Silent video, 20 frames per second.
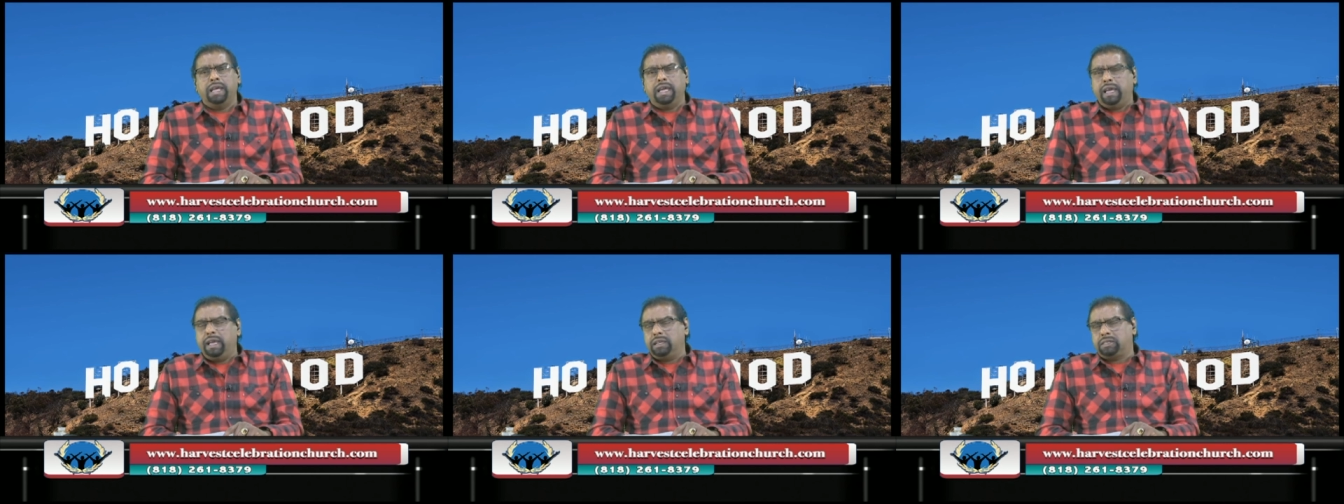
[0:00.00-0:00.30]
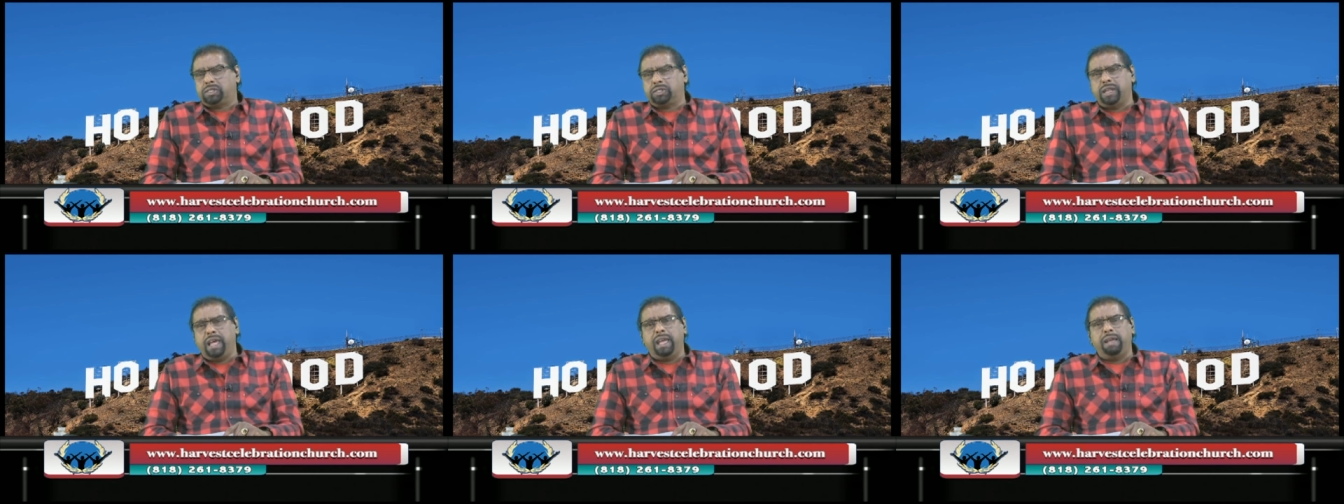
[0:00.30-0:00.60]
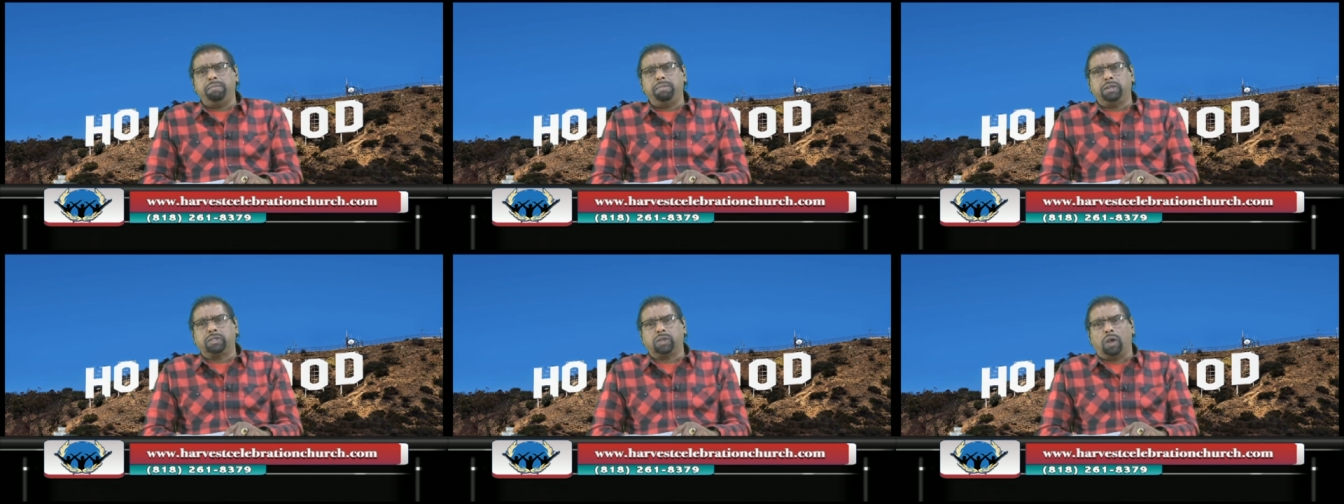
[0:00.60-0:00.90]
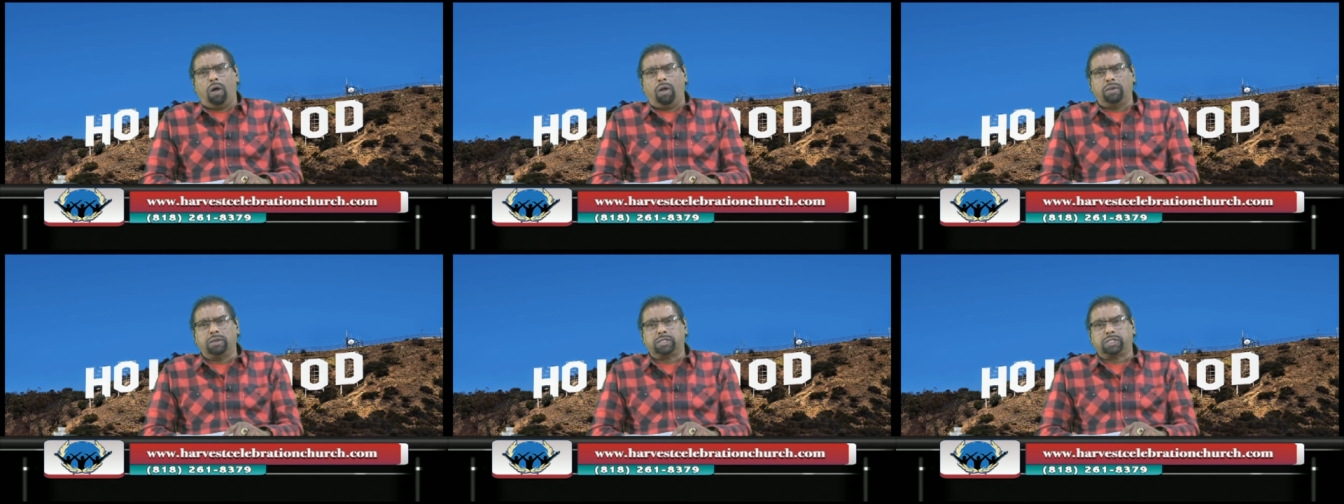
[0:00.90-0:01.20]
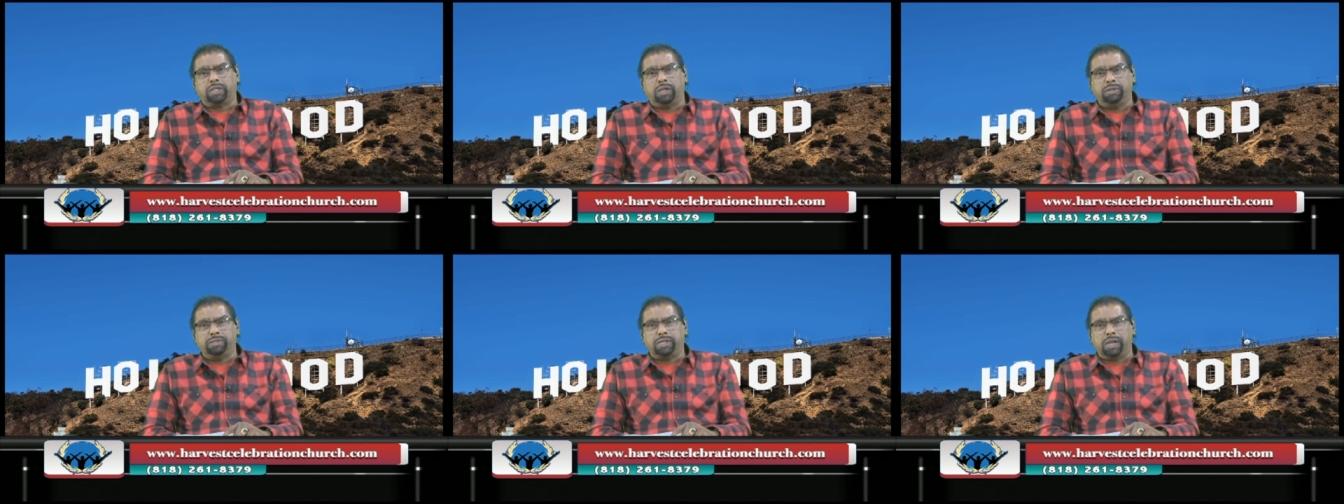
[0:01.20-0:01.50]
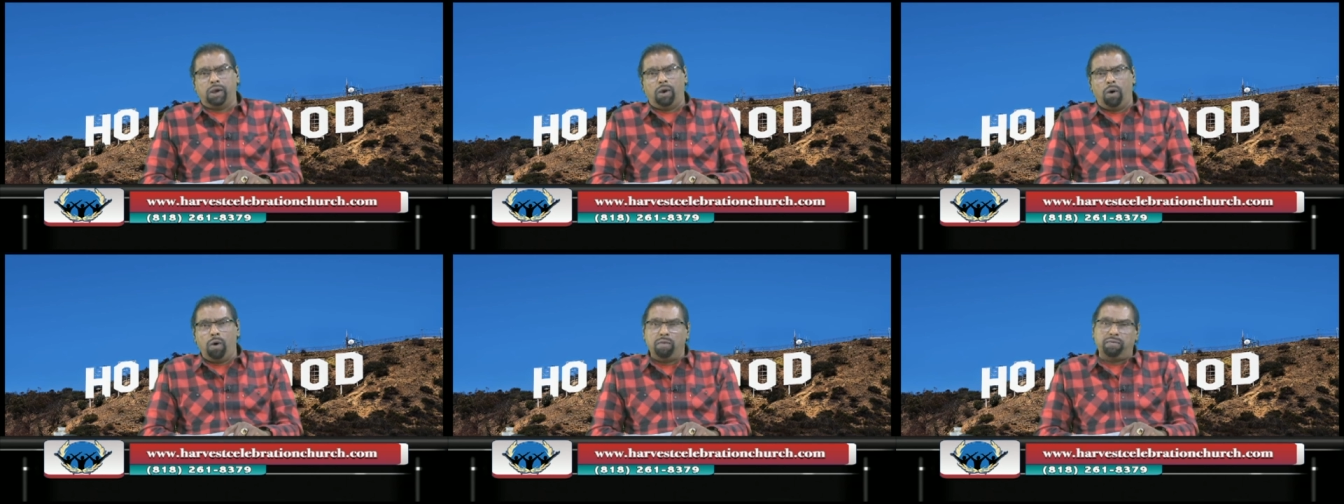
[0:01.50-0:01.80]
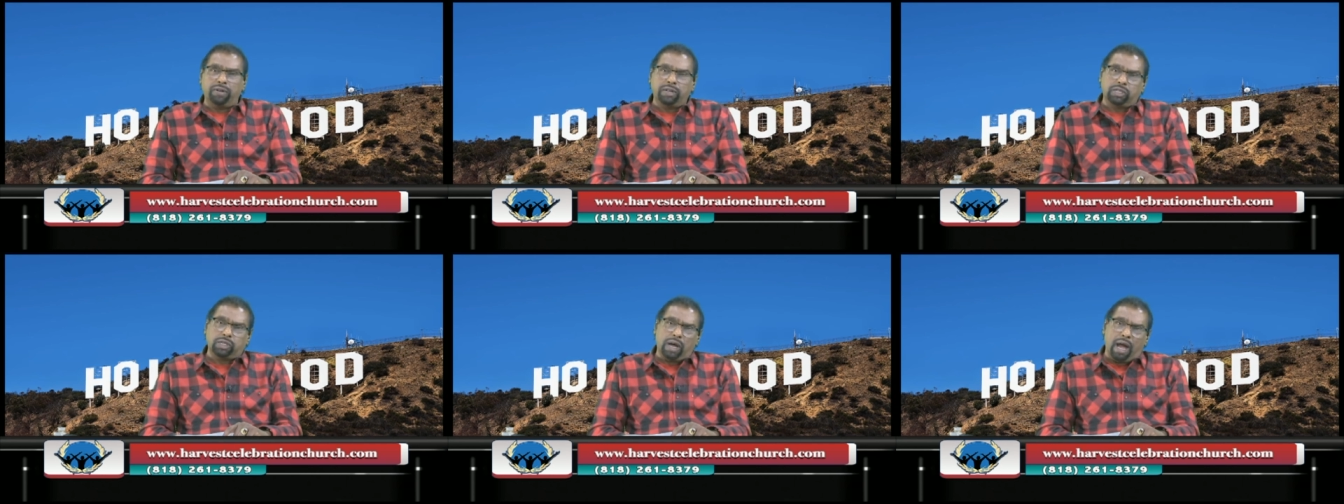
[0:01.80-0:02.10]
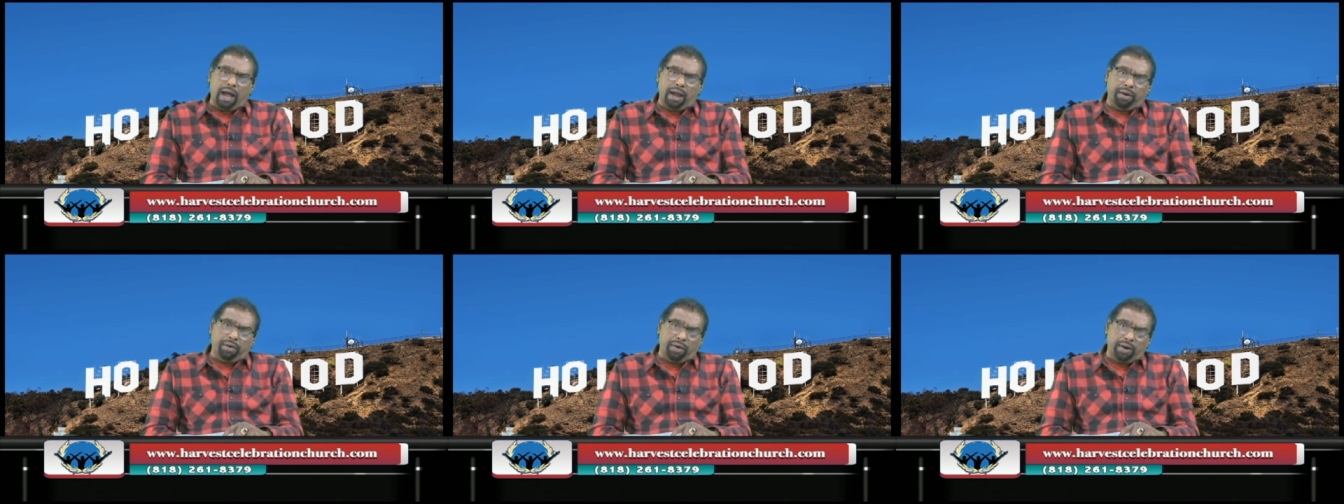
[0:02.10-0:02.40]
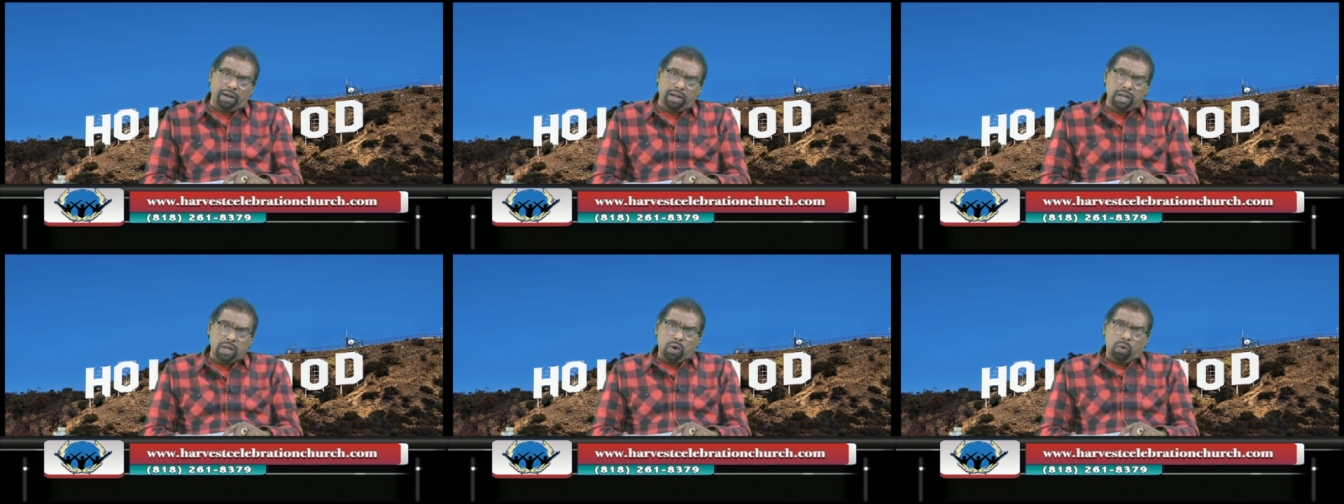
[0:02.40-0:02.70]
His name is also Jehovah Jireh,